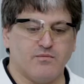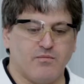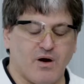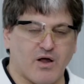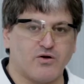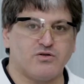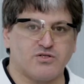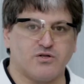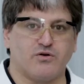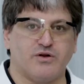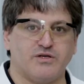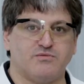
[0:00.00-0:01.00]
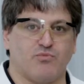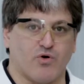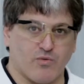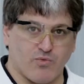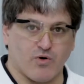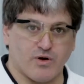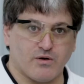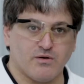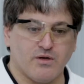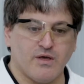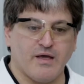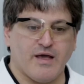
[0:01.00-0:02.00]
Modern slurries more and more
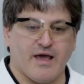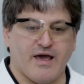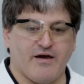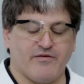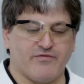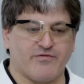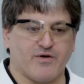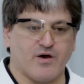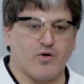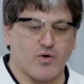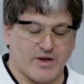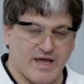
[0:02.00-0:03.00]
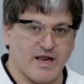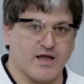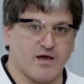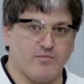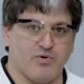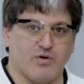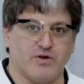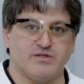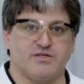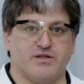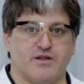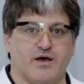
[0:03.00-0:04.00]
have organic
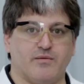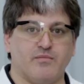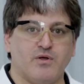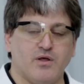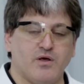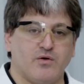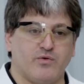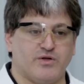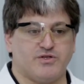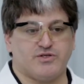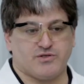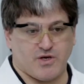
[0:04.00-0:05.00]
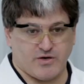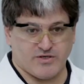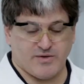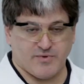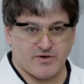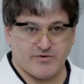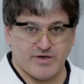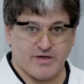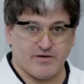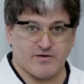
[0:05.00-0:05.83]
components in them, which are typically